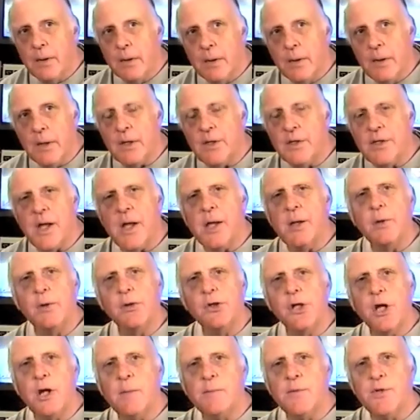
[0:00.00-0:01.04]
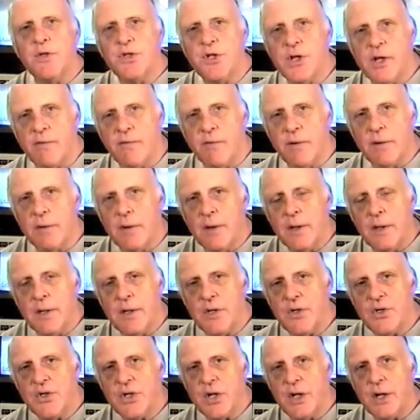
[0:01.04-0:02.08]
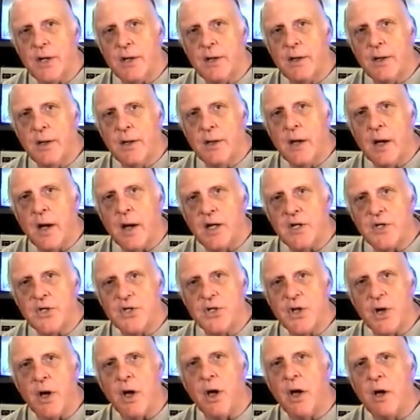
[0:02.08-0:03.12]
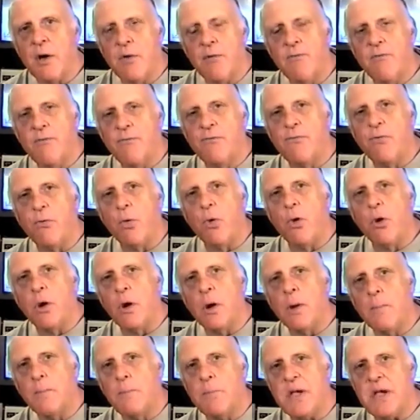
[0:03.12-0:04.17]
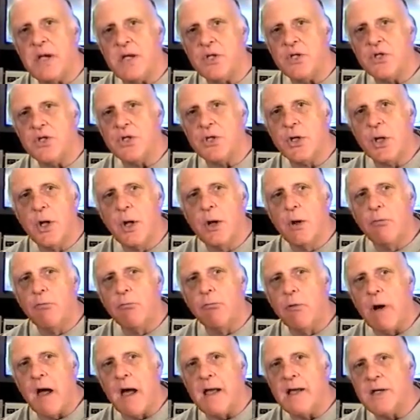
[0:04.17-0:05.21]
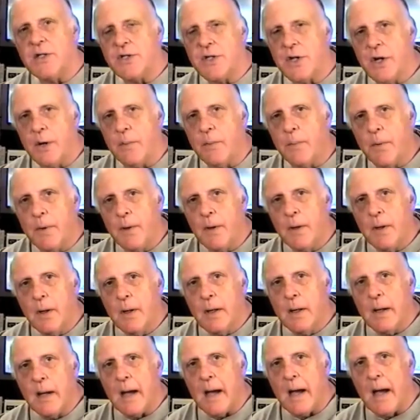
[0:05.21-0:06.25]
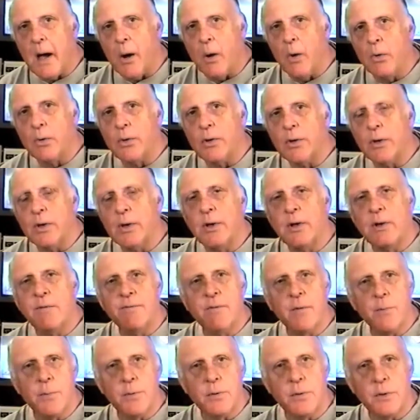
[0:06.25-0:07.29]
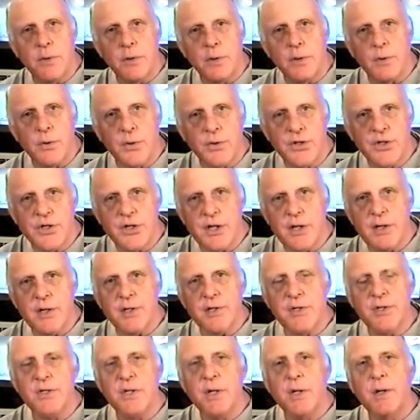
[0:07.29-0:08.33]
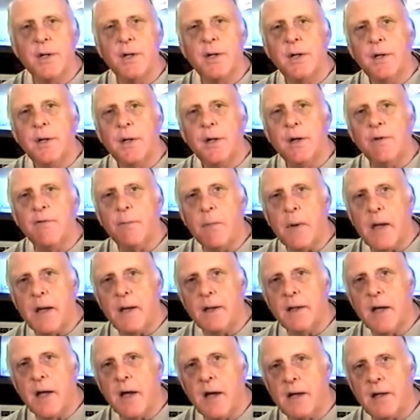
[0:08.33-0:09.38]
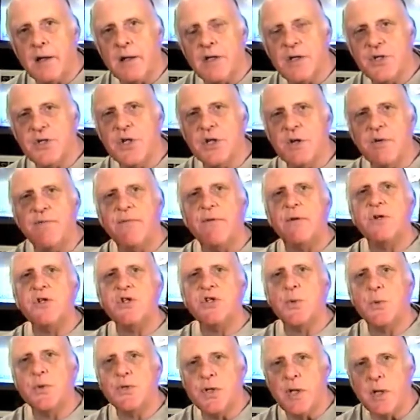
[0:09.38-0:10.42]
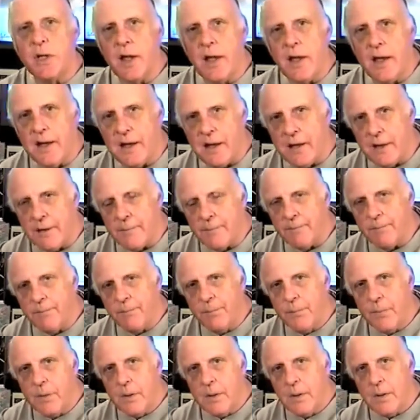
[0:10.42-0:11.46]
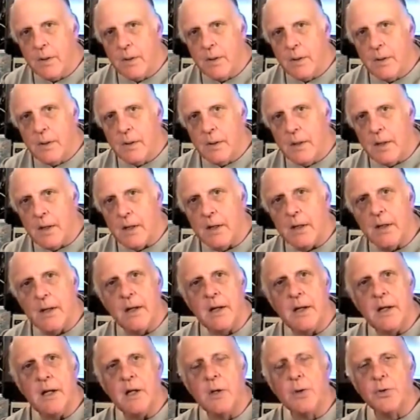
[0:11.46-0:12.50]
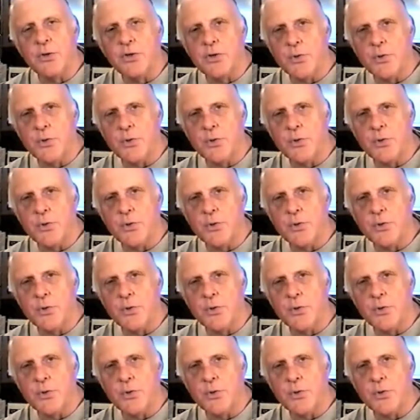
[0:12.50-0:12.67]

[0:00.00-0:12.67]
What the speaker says: In Daniel chapter 7, he said, I saw 4 beasts rise up out of the political seas of mankind. And he said the first was a lion, and it had eagle's